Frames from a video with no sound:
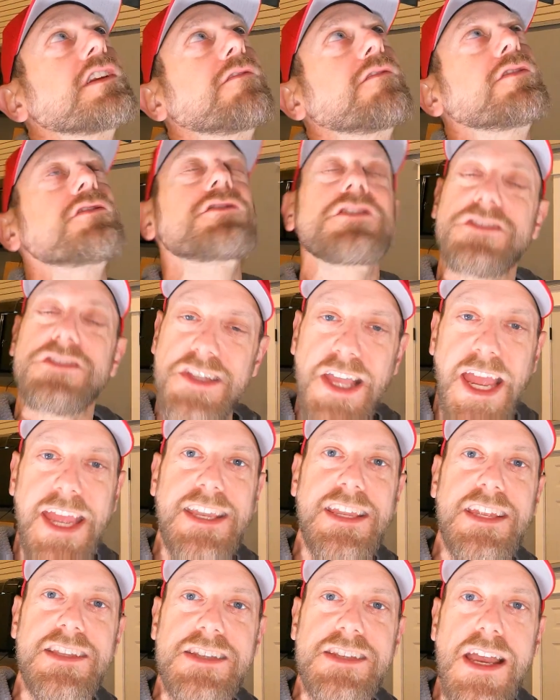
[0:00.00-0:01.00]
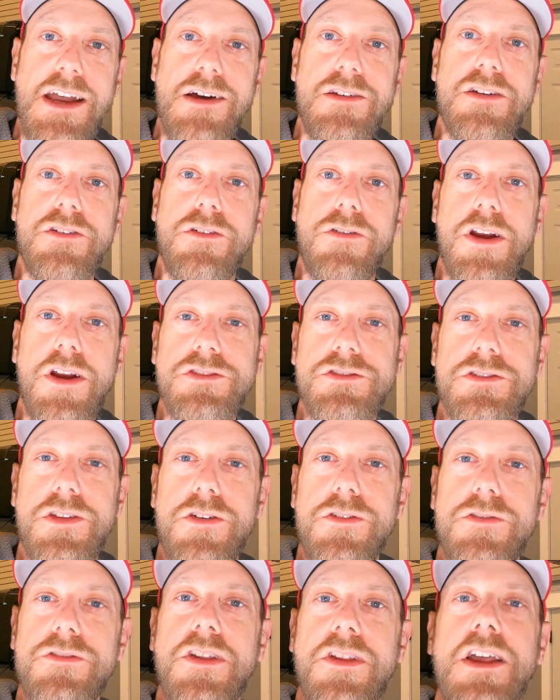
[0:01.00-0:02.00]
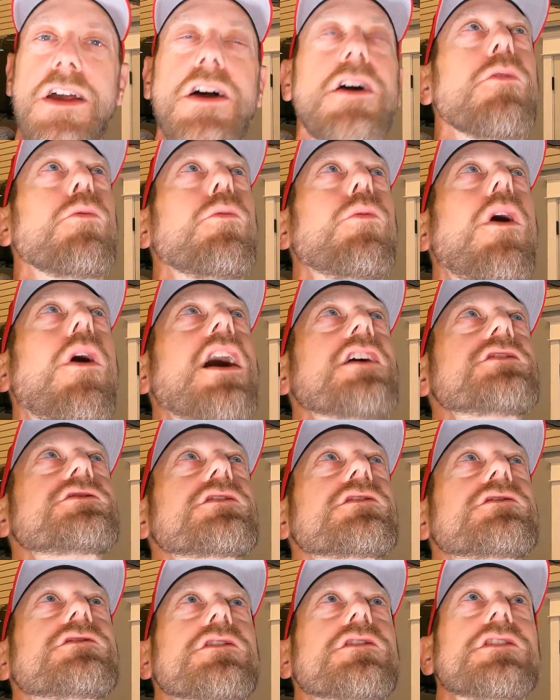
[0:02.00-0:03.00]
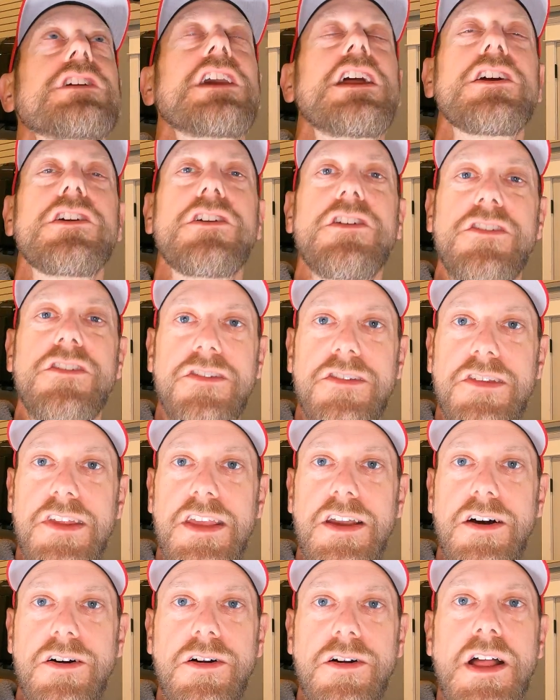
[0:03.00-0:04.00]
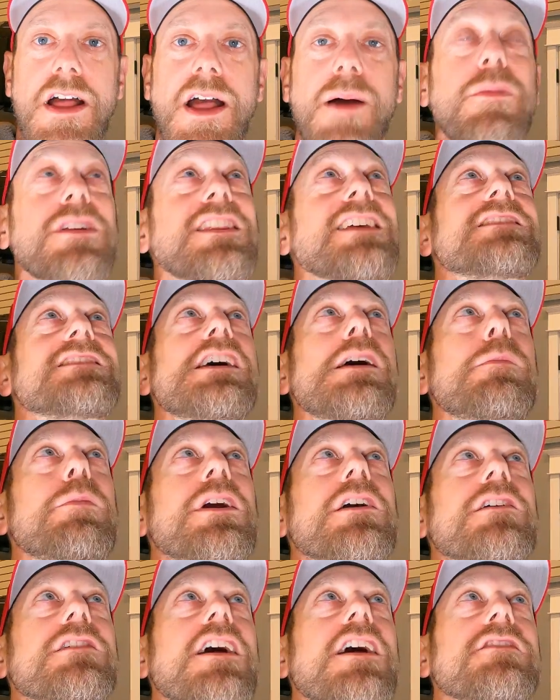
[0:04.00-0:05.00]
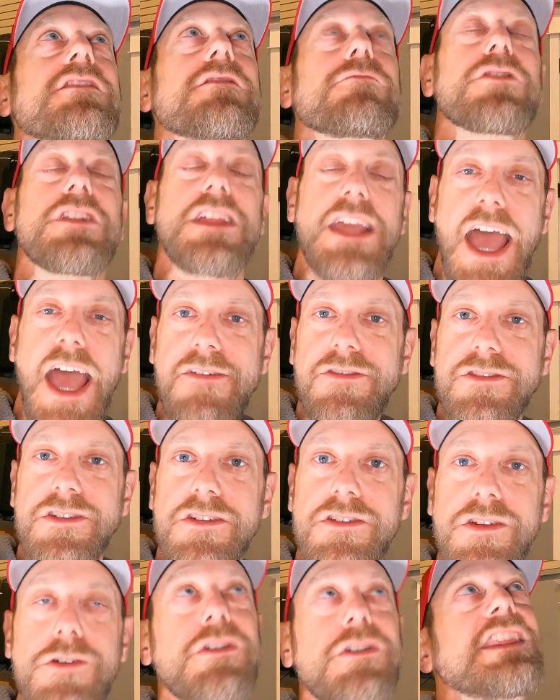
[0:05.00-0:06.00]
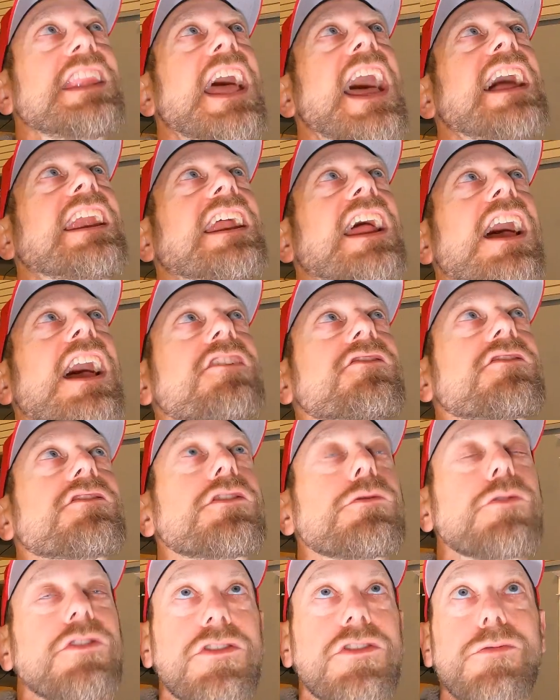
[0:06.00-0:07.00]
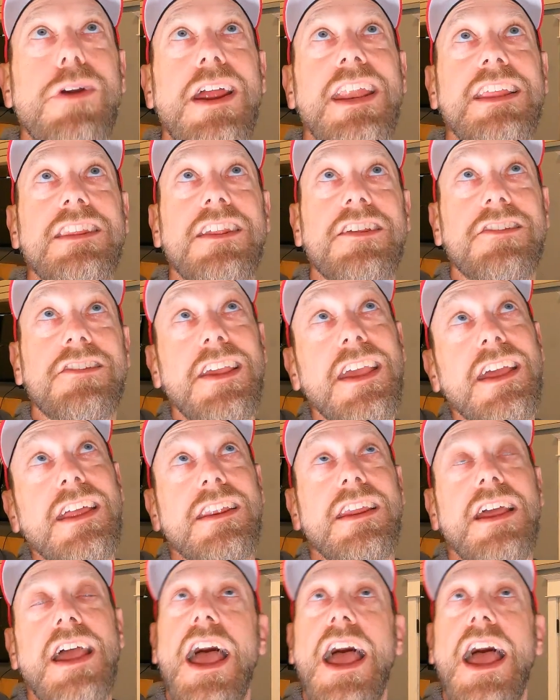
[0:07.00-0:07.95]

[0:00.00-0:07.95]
If you just tighten it down and crush those washers, you'll get a good seal. But the tip here doesn't really have to do with that. It has to do with threading this in.